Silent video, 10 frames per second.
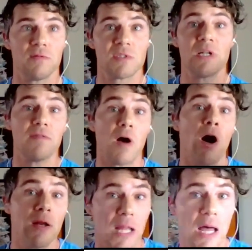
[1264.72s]
stuff
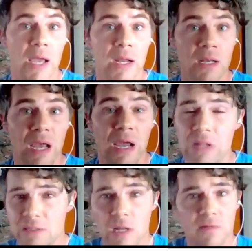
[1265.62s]
online and
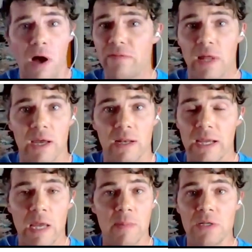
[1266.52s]
then stuff offline.
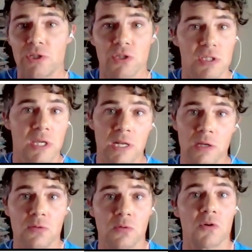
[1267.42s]
Like I mentioned, mm-hmm. just
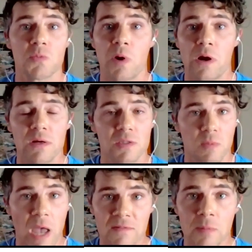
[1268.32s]
getting through those parks,
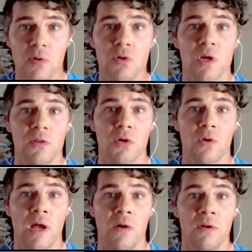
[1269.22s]
having boots on the
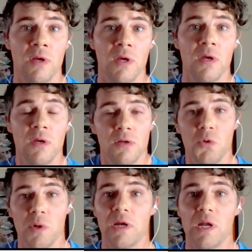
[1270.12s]
ground,
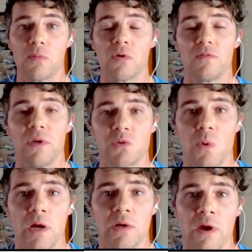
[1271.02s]
doing a number of things
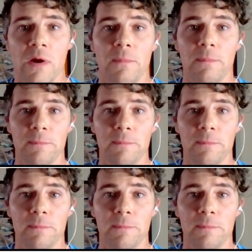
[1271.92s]
while you're there.